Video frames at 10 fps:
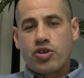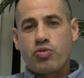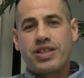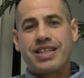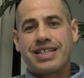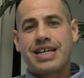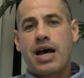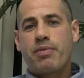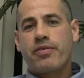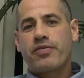So the
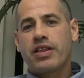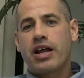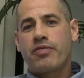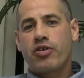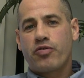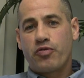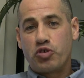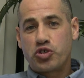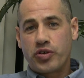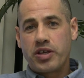topic of a lot of our
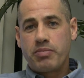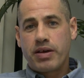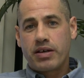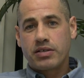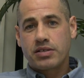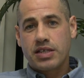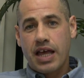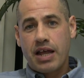future emails